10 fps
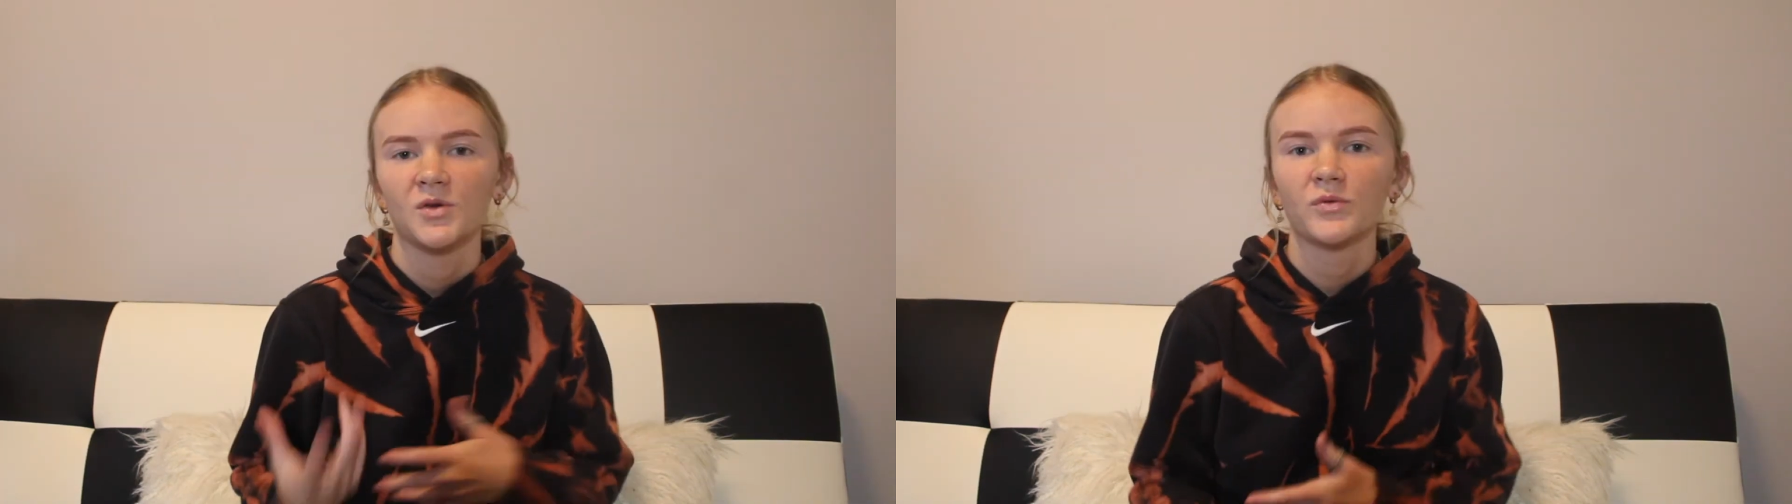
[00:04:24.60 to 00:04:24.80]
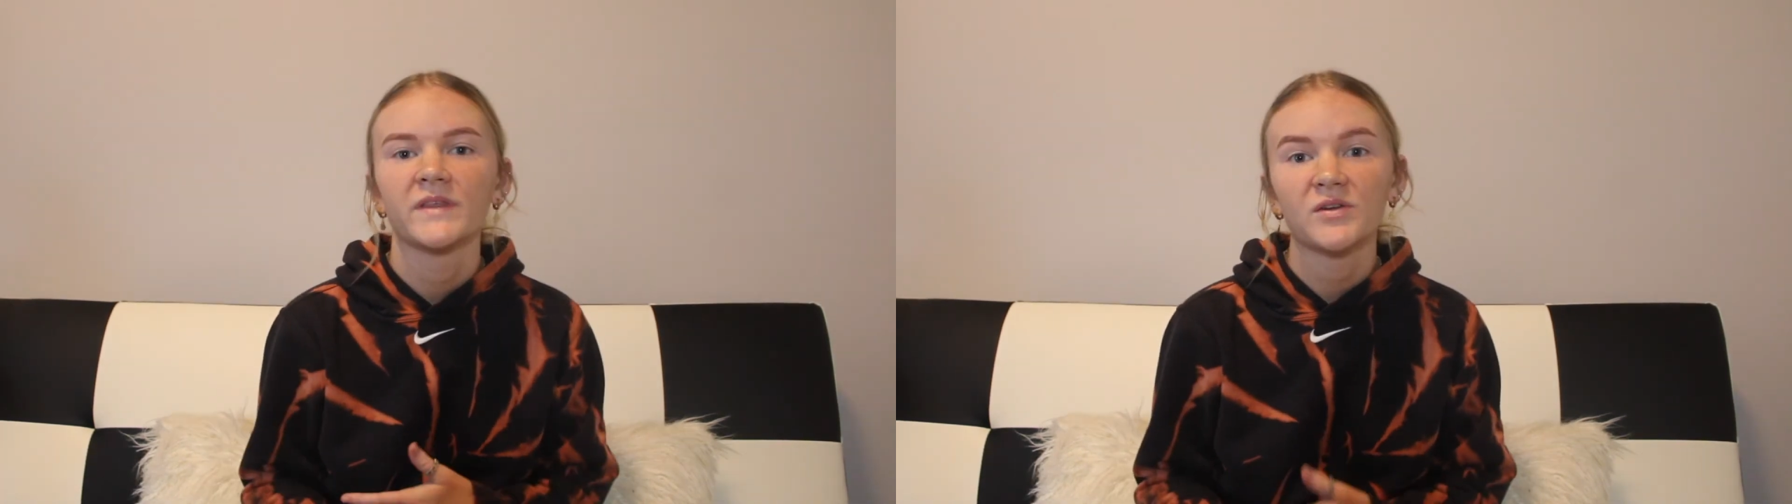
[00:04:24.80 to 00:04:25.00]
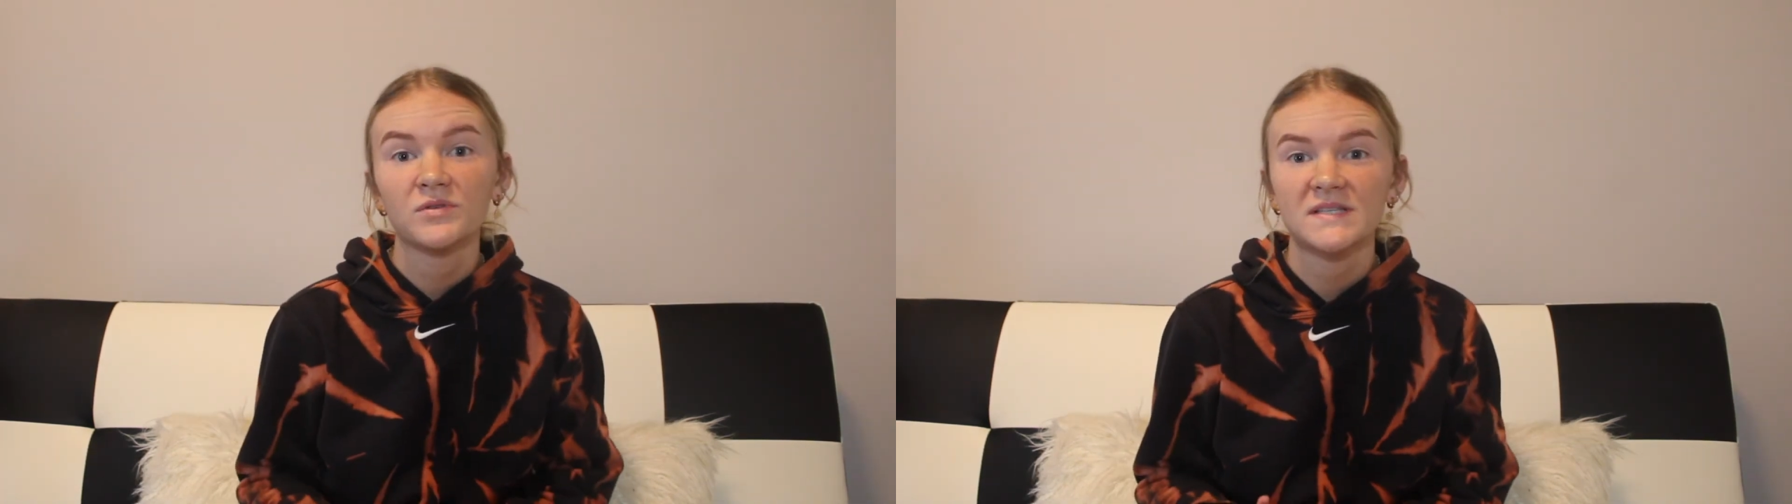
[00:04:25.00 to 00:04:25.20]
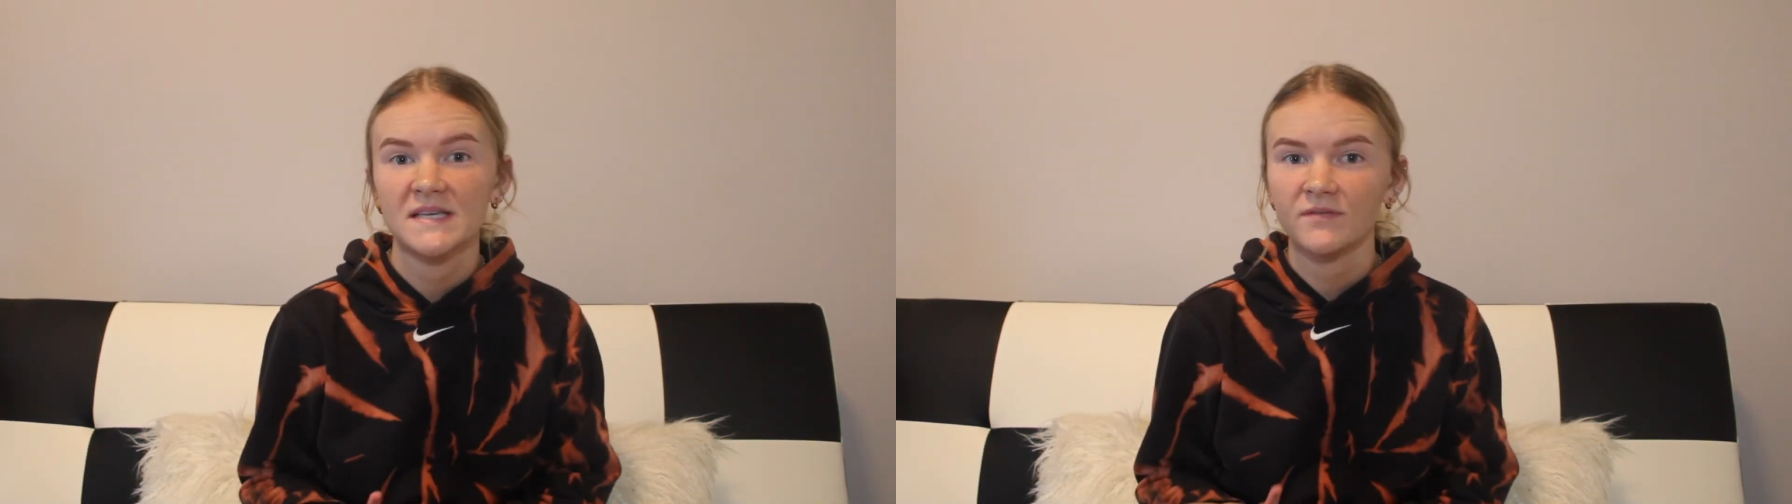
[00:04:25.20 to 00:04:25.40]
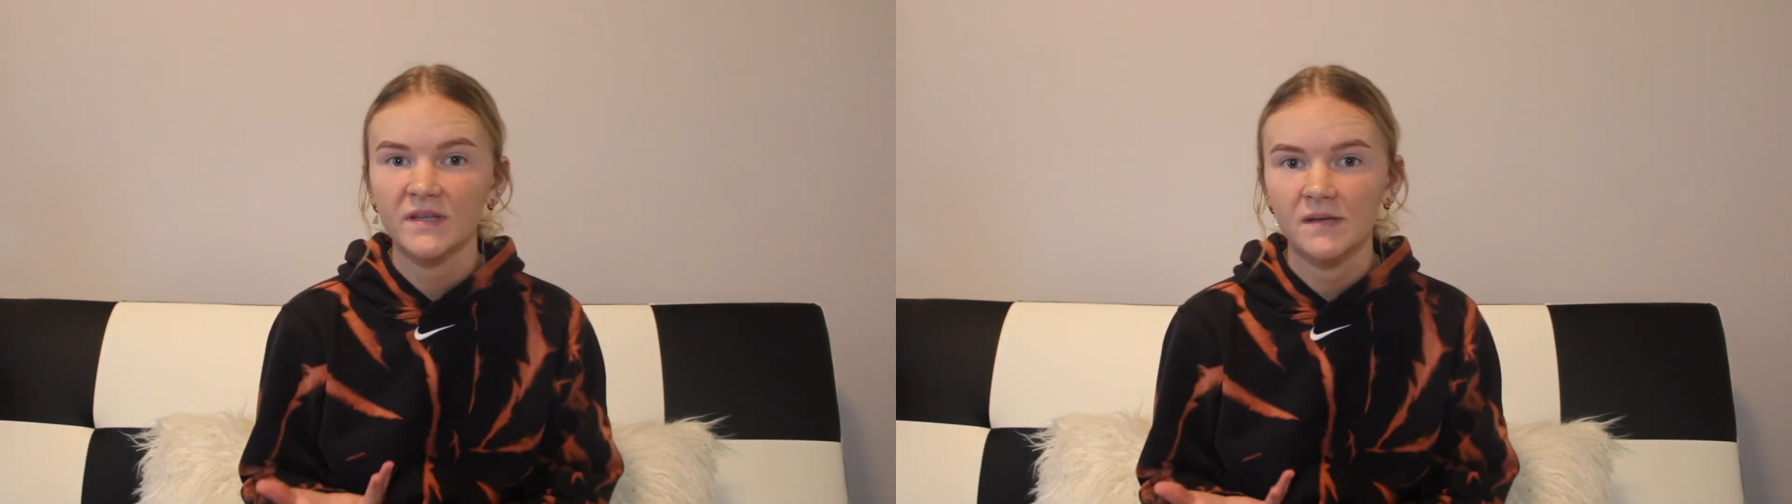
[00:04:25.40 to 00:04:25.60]
You will then
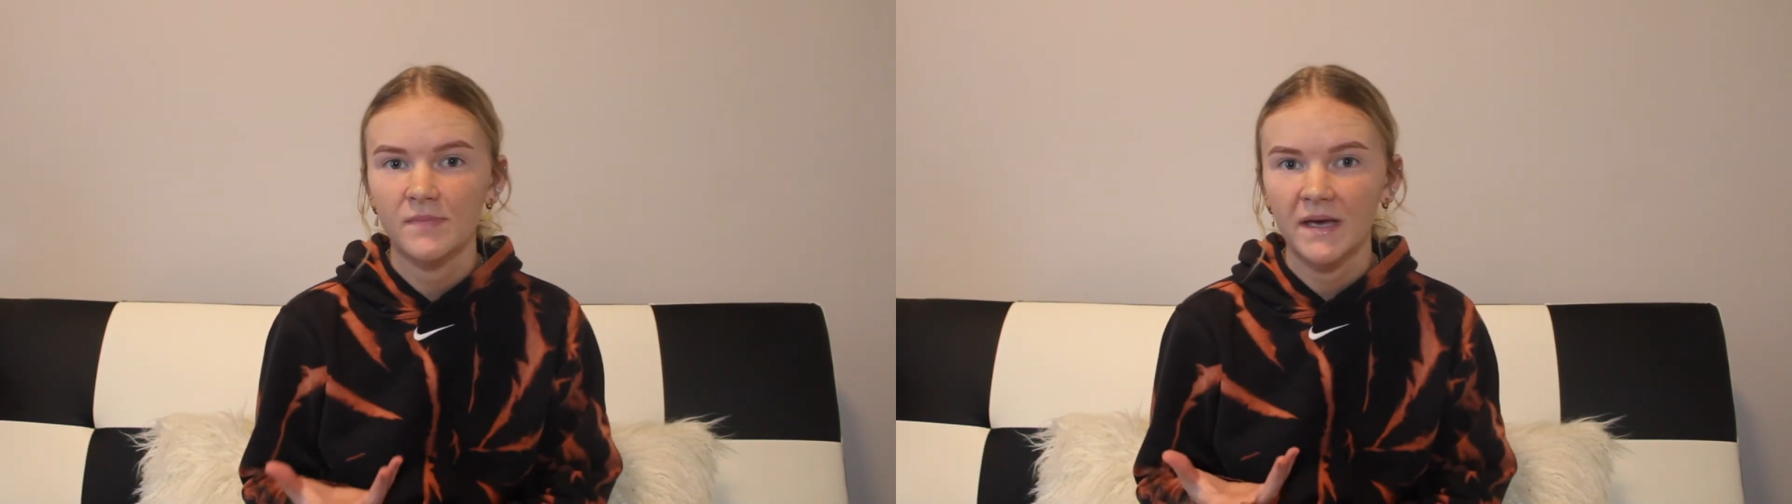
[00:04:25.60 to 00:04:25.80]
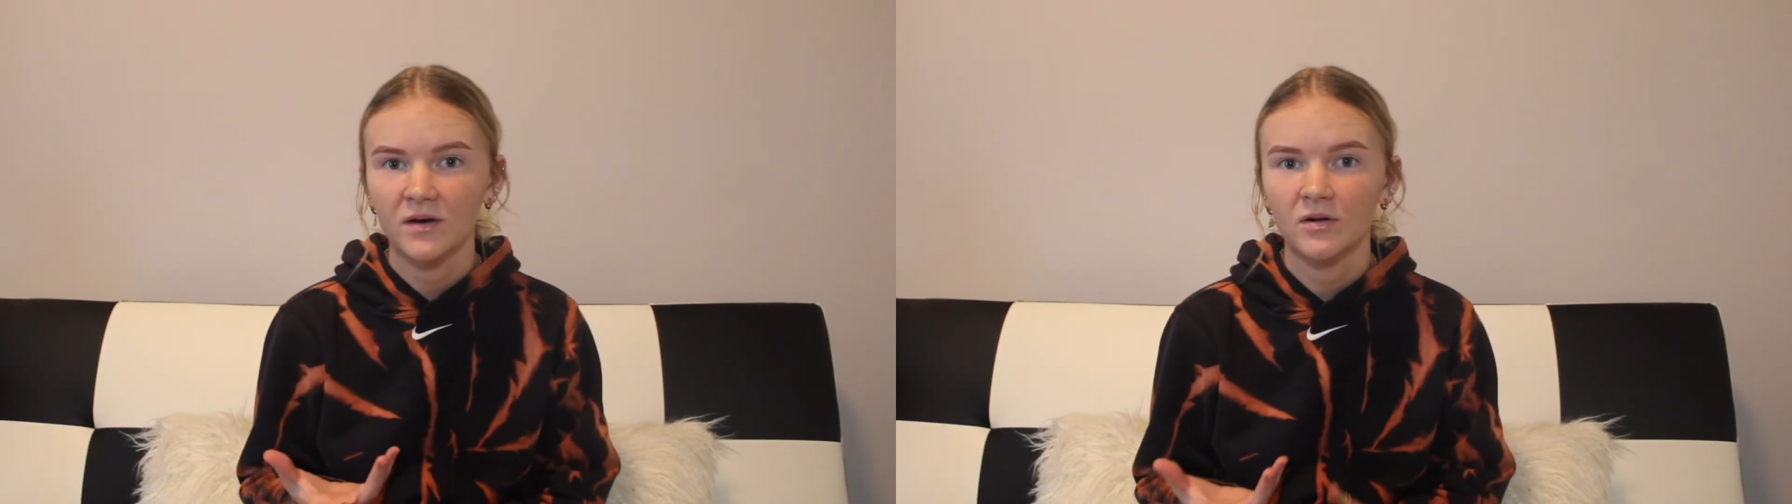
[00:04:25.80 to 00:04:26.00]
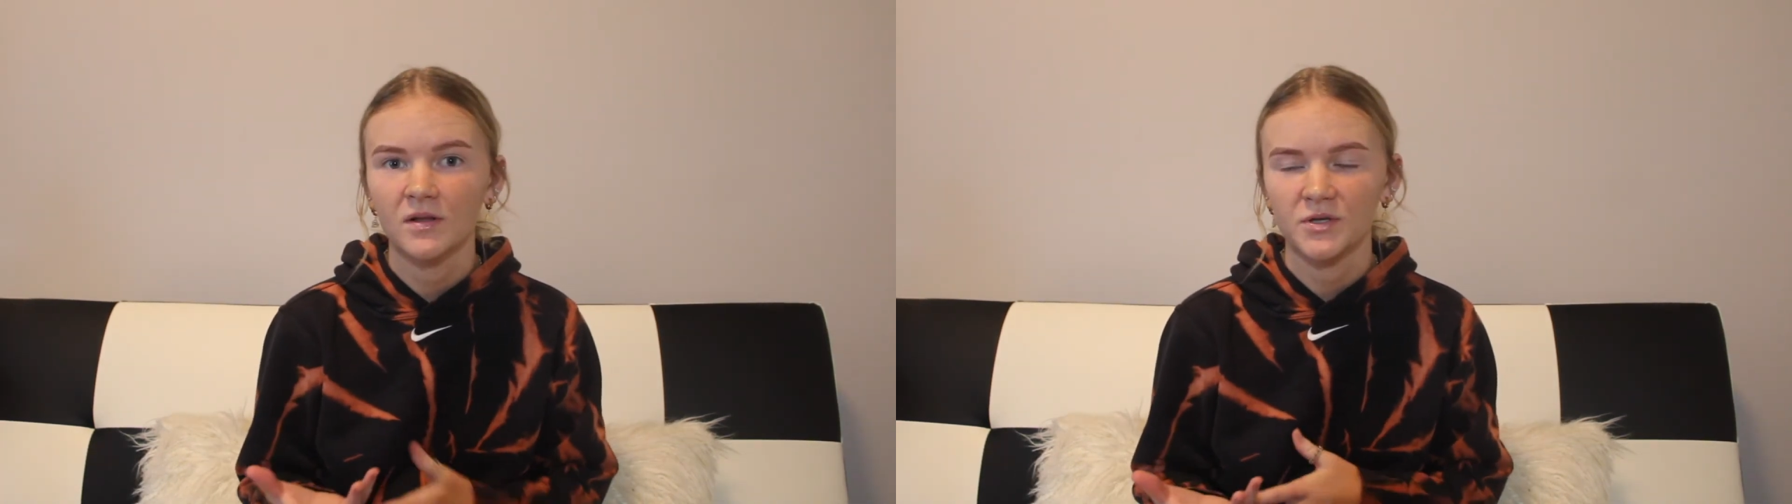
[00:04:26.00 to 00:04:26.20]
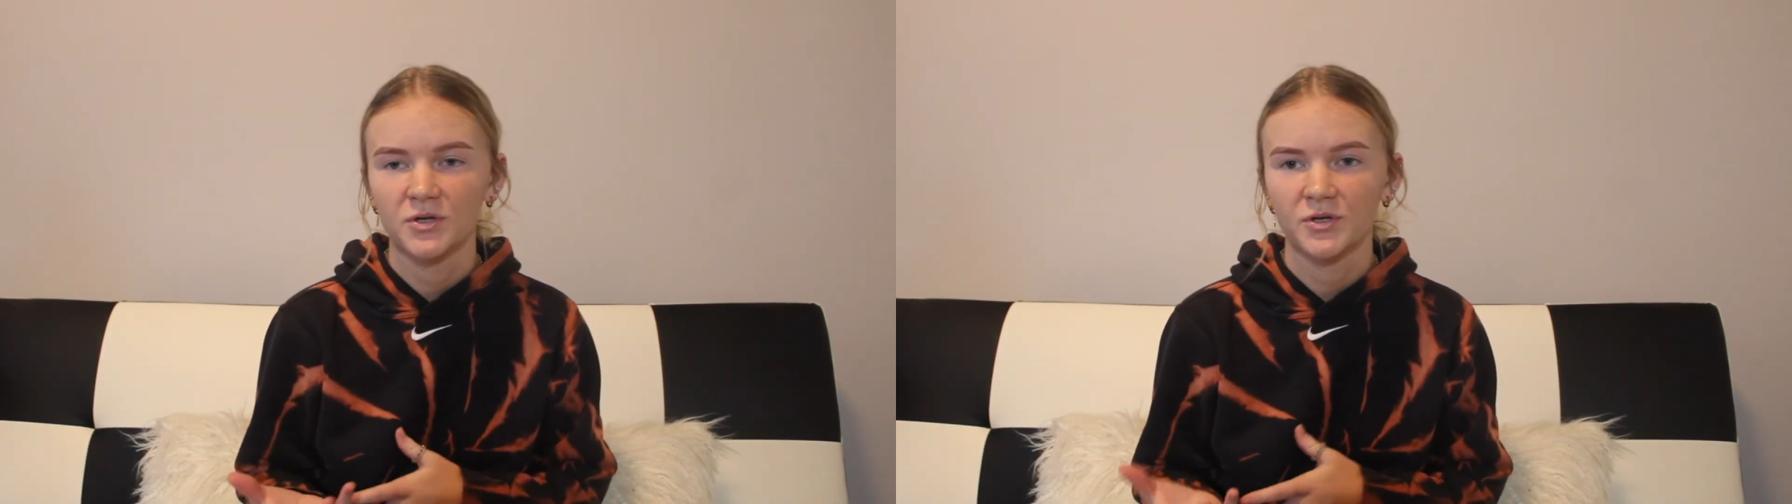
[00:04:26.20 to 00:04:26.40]
receive in the mail your